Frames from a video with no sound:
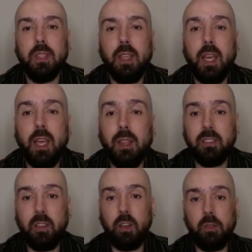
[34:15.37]

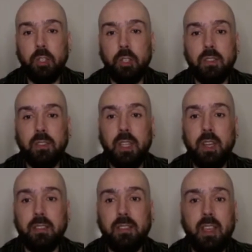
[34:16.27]
Otherwise, God will just get
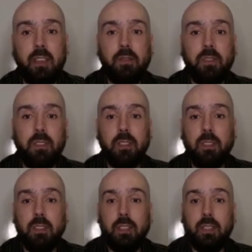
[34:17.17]
us saved
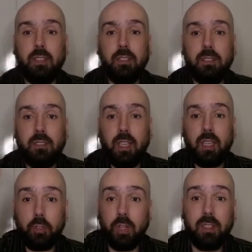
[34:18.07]
and take
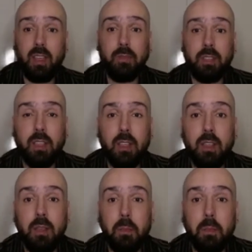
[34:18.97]
us straight to heaven.
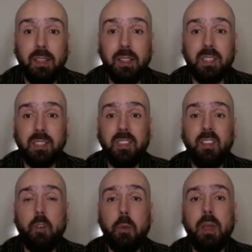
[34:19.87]
But he leaves us here
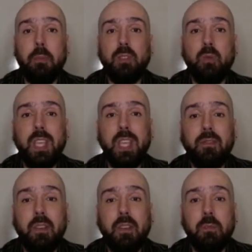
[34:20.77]
for a purpose. We
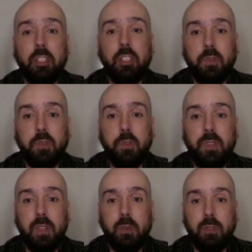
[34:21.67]
have a mission to fulfill.